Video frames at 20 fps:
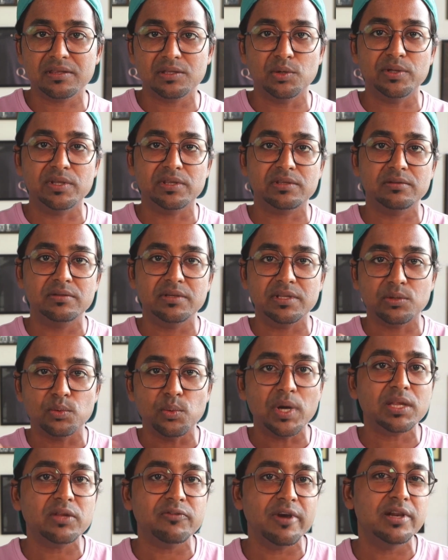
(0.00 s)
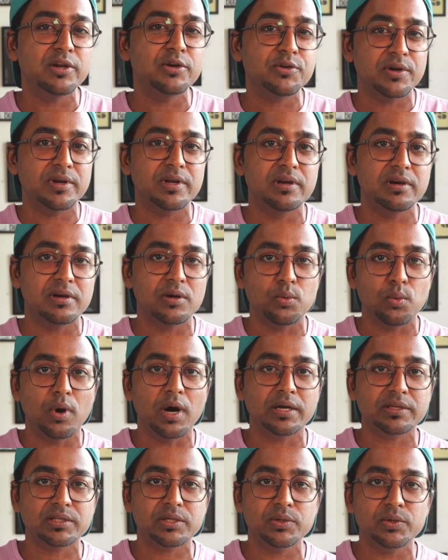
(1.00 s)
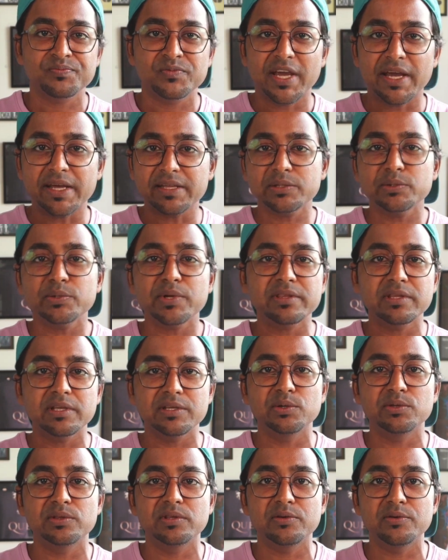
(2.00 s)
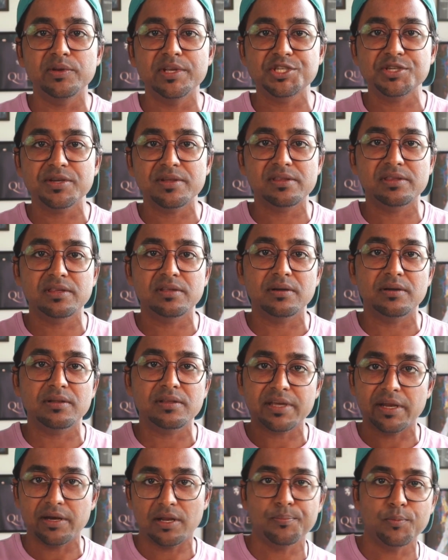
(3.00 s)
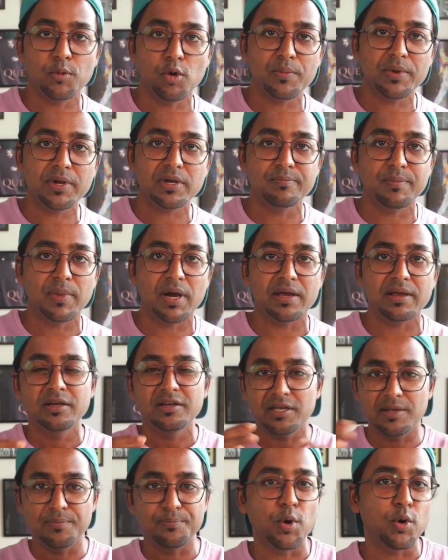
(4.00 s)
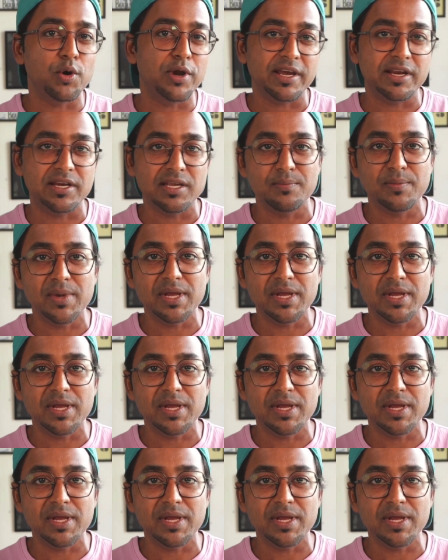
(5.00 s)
it's worthwhile to trigger a walkthrough as soon as the user reaches the setup moment by importing an email